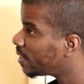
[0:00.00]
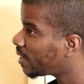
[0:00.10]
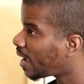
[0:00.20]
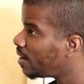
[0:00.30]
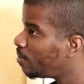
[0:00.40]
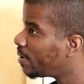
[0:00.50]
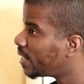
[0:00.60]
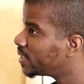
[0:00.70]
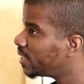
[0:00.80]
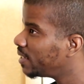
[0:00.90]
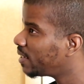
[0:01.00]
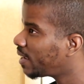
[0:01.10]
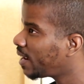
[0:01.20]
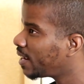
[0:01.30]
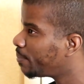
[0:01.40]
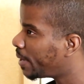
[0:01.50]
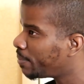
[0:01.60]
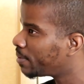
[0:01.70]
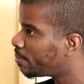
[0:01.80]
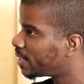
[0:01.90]
Like, I know what I take. Like, I got a
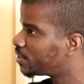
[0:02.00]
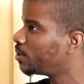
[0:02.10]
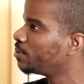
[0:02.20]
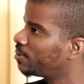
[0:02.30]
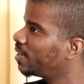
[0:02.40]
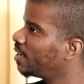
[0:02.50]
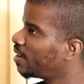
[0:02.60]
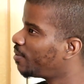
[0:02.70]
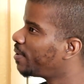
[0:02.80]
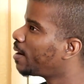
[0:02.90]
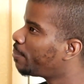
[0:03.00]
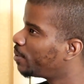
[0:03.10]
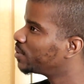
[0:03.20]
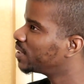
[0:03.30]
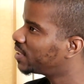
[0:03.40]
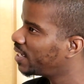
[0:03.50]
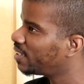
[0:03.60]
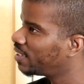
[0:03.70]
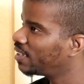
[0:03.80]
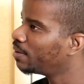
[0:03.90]
paper in my tote of what I'm supposed to
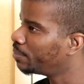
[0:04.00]
take.